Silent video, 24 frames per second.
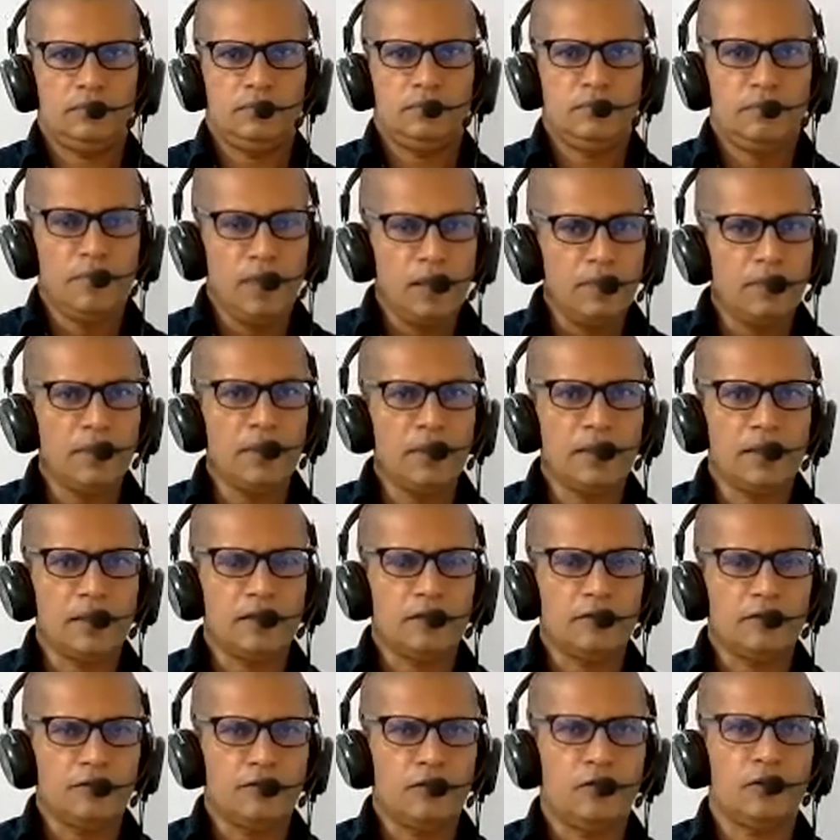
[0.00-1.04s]

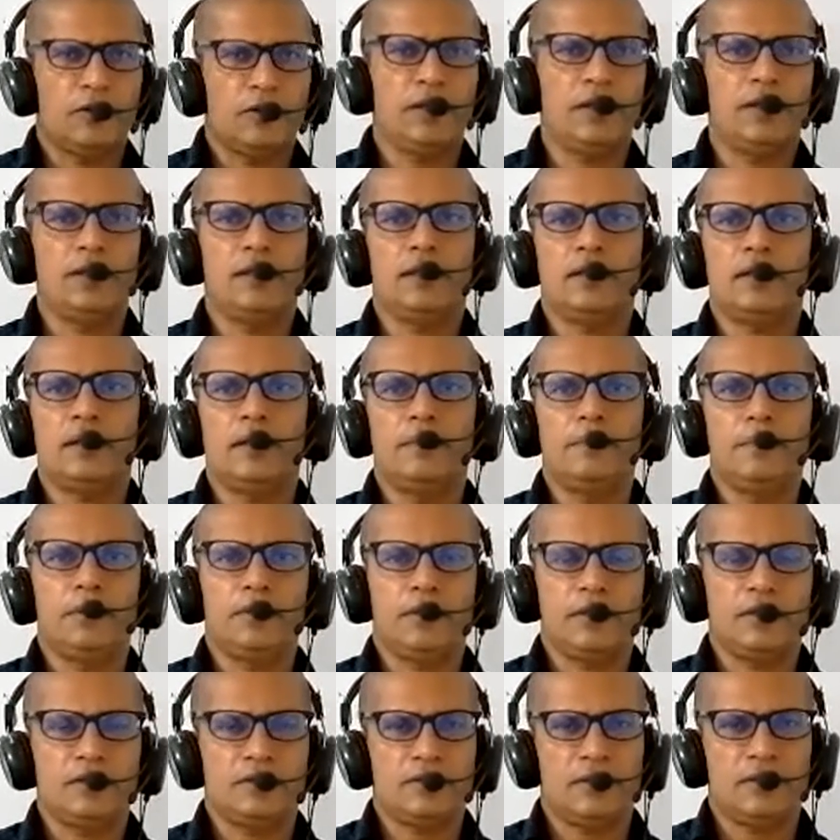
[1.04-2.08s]
memory for the
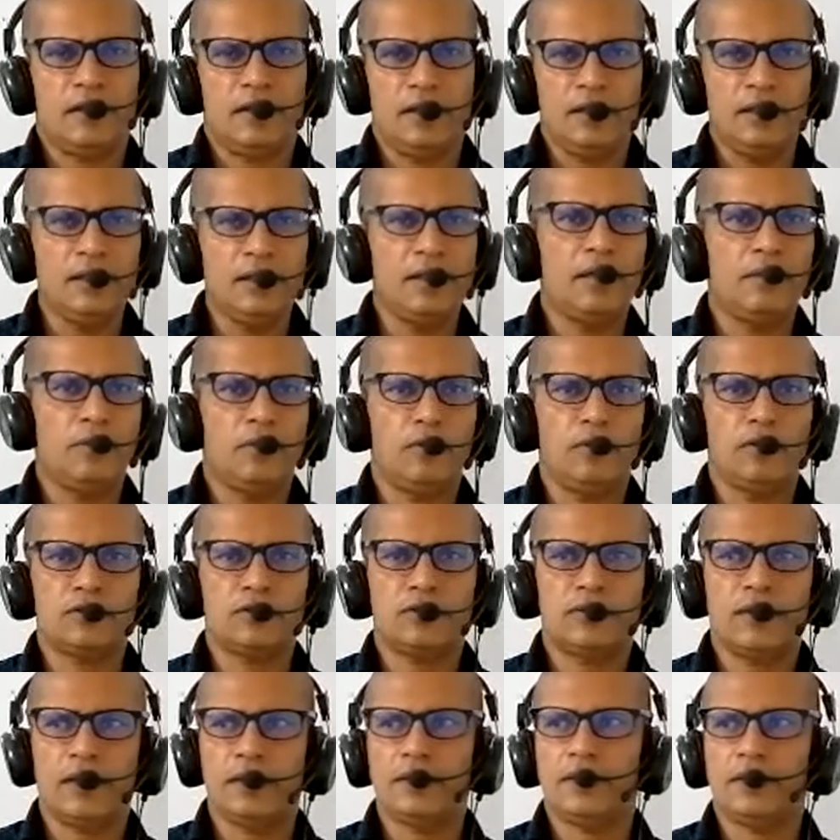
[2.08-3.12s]
computer. His idea was
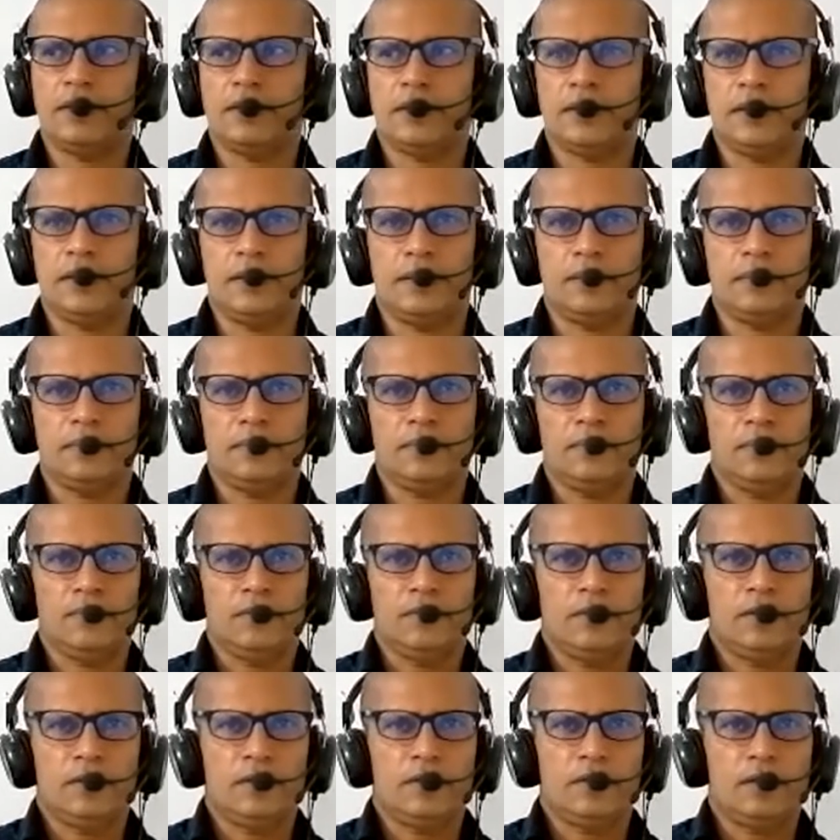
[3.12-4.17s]
that
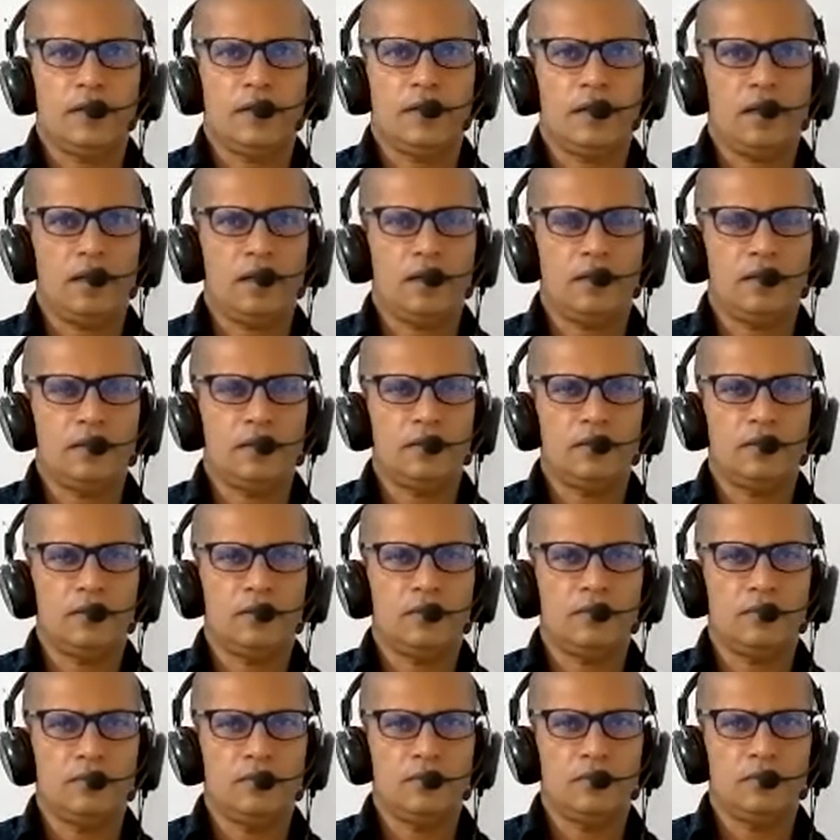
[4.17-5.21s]
there
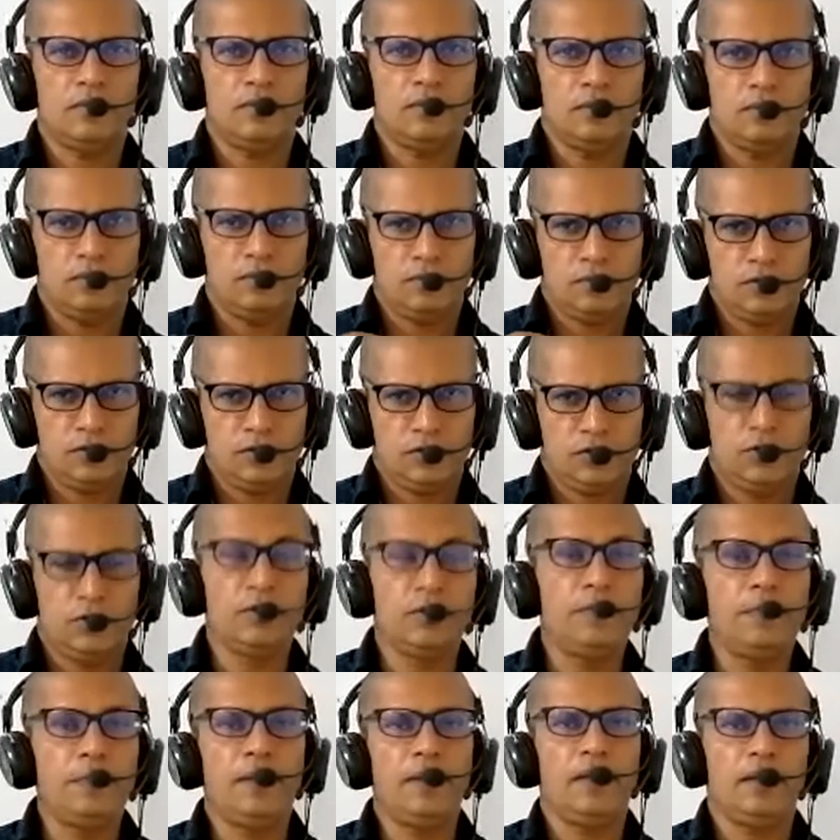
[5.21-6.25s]
should
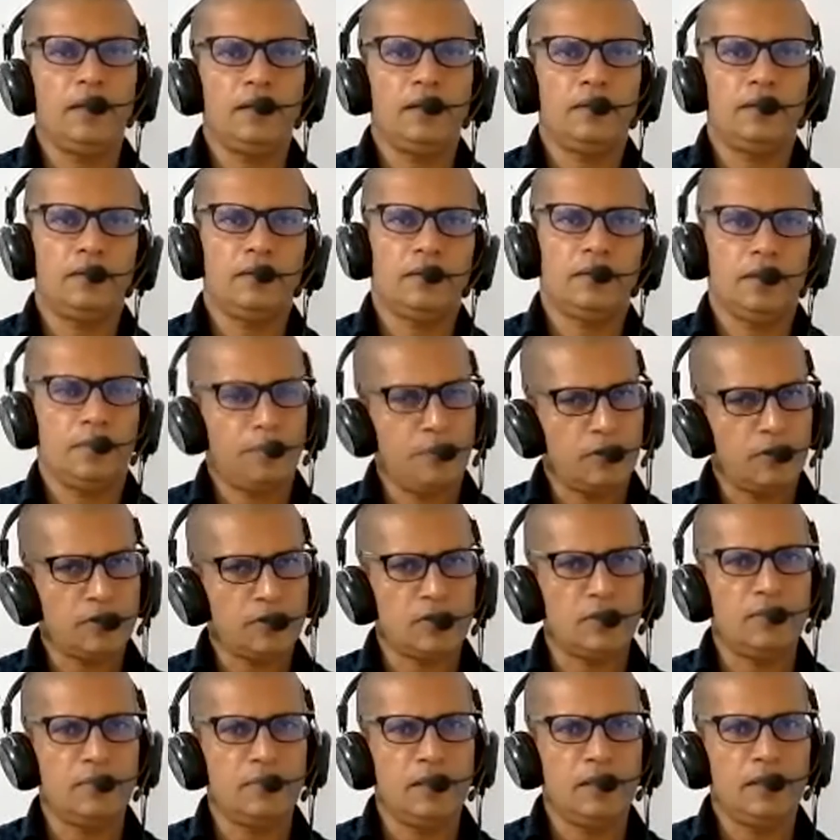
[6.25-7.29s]
be the
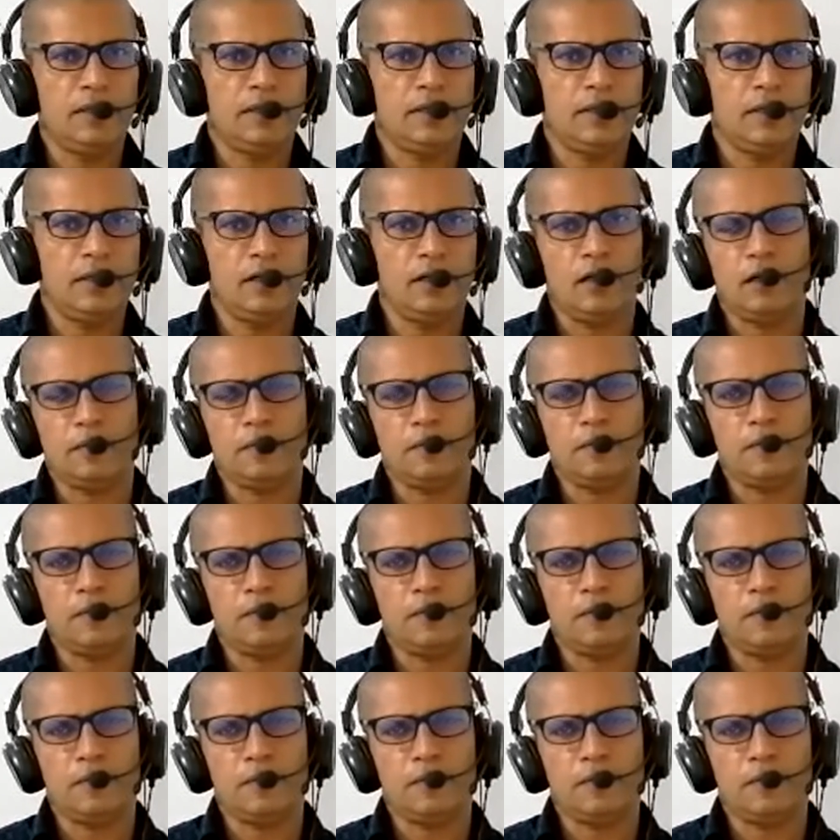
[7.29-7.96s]
possibility of